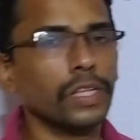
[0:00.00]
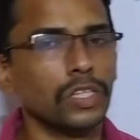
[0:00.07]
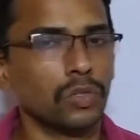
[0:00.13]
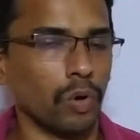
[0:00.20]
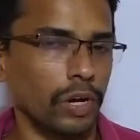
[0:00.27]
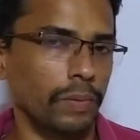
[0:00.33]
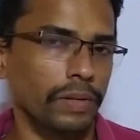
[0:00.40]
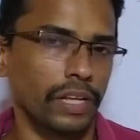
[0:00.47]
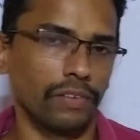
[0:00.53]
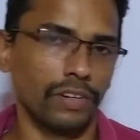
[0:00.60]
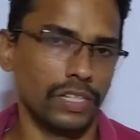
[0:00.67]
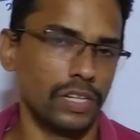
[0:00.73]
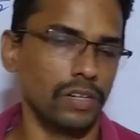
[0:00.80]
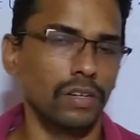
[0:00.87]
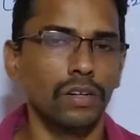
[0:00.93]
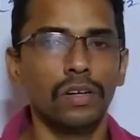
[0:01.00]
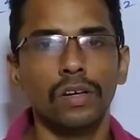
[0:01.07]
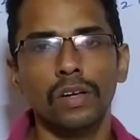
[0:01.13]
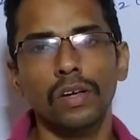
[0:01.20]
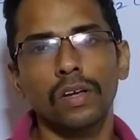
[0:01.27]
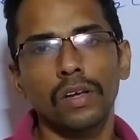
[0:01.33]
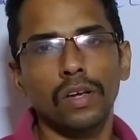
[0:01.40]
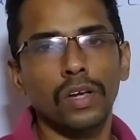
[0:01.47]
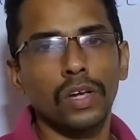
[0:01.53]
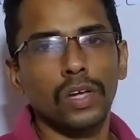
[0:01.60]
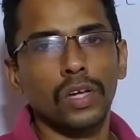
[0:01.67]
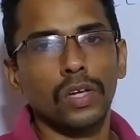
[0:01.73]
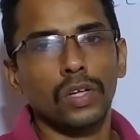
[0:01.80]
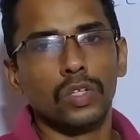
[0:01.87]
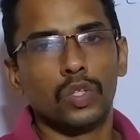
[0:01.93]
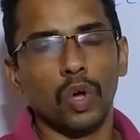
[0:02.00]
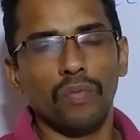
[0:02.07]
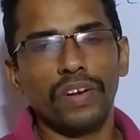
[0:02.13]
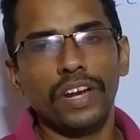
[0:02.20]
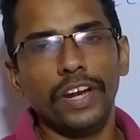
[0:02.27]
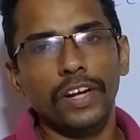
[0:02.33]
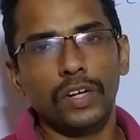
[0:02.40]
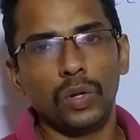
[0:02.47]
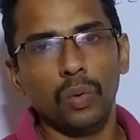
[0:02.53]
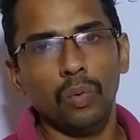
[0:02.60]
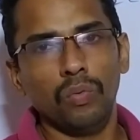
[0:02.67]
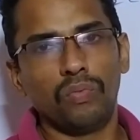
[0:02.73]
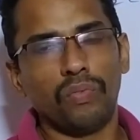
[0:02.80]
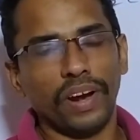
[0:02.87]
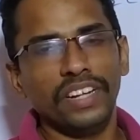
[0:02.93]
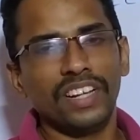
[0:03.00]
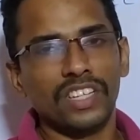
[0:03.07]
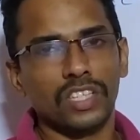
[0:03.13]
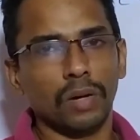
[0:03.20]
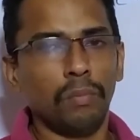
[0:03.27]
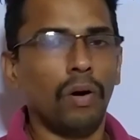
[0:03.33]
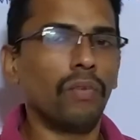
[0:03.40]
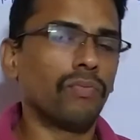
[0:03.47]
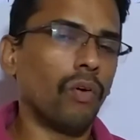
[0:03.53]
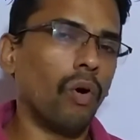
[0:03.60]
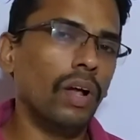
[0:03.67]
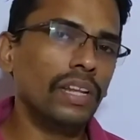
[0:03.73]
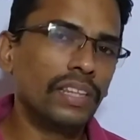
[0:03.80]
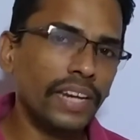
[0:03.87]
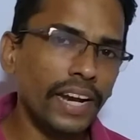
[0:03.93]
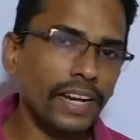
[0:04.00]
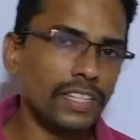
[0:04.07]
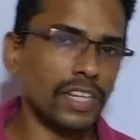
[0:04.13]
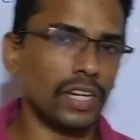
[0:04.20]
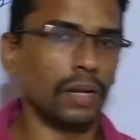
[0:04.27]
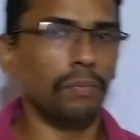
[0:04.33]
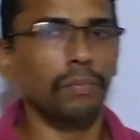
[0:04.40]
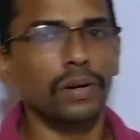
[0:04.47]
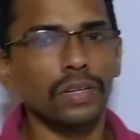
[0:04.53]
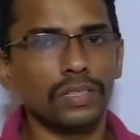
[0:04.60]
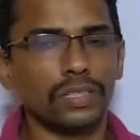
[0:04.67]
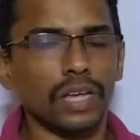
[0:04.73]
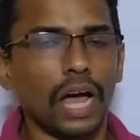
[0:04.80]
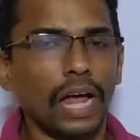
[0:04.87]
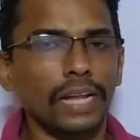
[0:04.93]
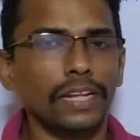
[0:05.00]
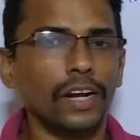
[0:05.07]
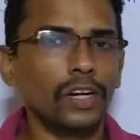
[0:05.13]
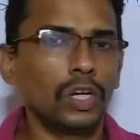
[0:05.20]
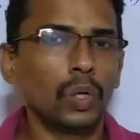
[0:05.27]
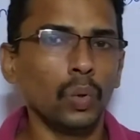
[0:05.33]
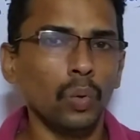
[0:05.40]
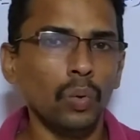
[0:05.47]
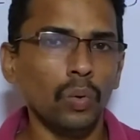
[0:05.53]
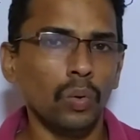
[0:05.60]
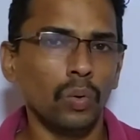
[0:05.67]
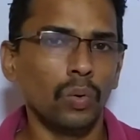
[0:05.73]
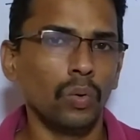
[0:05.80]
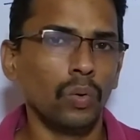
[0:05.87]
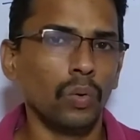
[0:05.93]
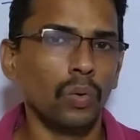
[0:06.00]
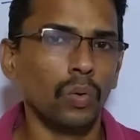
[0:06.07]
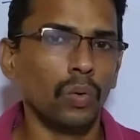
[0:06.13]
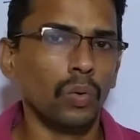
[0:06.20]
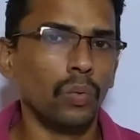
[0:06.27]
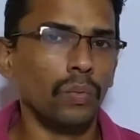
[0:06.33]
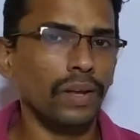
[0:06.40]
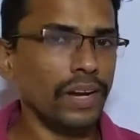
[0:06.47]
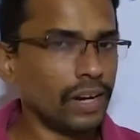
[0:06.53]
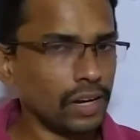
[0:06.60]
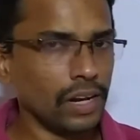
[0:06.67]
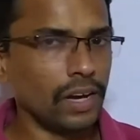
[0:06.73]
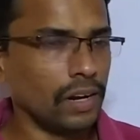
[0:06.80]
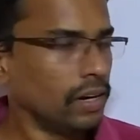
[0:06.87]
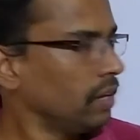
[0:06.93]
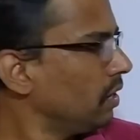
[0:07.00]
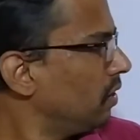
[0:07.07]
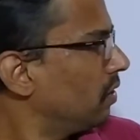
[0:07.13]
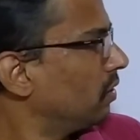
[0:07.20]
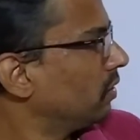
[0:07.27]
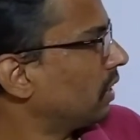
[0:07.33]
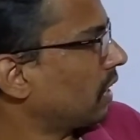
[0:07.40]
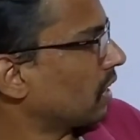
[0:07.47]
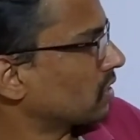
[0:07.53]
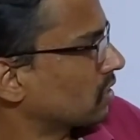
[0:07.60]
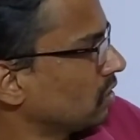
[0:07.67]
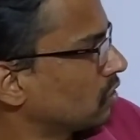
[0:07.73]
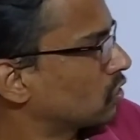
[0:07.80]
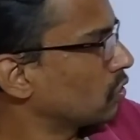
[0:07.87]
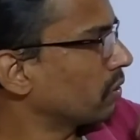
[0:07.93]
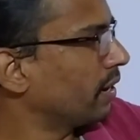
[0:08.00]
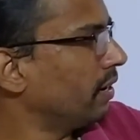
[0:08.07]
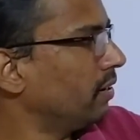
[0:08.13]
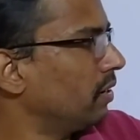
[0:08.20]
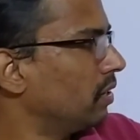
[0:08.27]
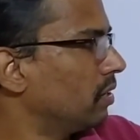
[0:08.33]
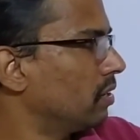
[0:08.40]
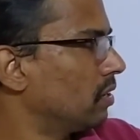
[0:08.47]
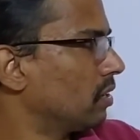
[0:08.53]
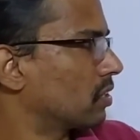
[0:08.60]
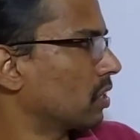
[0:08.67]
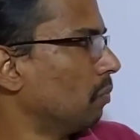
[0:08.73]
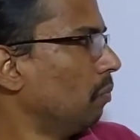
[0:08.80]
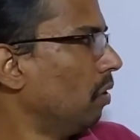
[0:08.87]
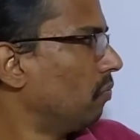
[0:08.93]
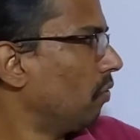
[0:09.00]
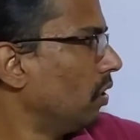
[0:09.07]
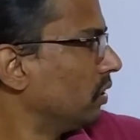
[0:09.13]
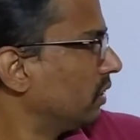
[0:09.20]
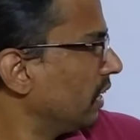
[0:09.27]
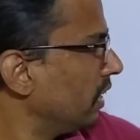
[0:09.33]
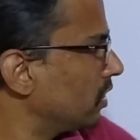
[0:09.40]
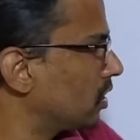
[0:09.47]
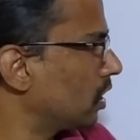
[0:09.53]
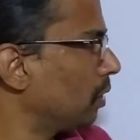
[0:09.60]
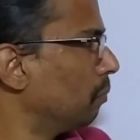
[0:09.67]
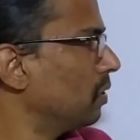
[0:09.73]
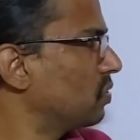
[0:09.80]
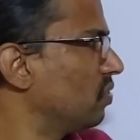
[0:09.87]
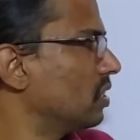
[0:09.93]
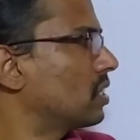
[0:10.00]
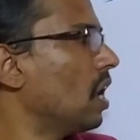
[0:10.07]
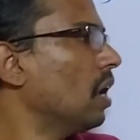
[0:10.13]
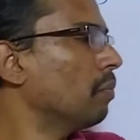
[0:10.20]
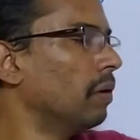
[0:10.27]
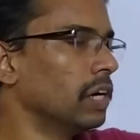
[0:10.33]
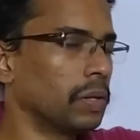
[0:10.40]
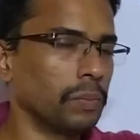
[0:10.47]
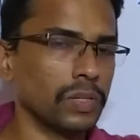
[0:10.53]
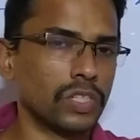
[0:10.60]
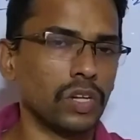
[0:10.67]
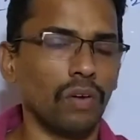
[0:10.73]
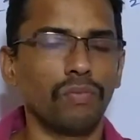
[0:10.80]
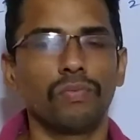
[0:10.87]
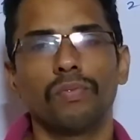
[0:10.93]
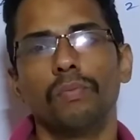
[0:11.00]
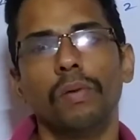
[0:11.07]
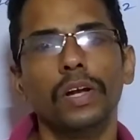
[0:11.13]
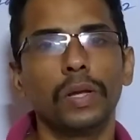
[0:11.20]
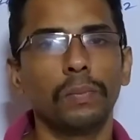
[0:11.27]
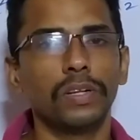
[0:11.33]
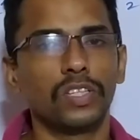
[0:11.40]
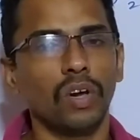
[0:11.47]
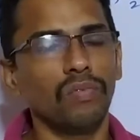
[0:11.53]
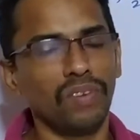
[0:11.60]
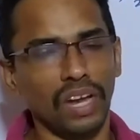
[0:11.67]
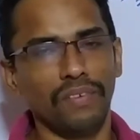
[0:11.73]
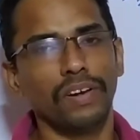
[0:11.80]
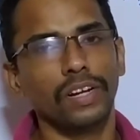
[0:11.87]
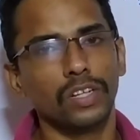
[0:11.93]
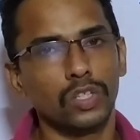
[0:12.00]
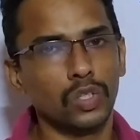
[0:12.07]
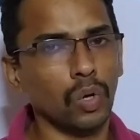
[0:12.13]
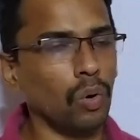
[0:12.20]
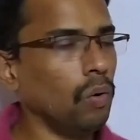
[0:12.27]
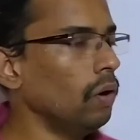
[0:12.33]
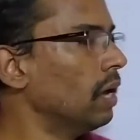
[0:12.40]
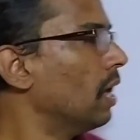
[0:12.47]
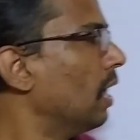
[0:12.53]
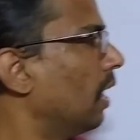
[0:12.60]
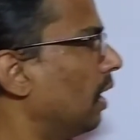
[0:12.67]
This is going to be the question. So we need to find the sum of all 3-digit numbers, and that too very clearly they are asking us to get the sum of all 3-digit numbers which are multiples of 11. So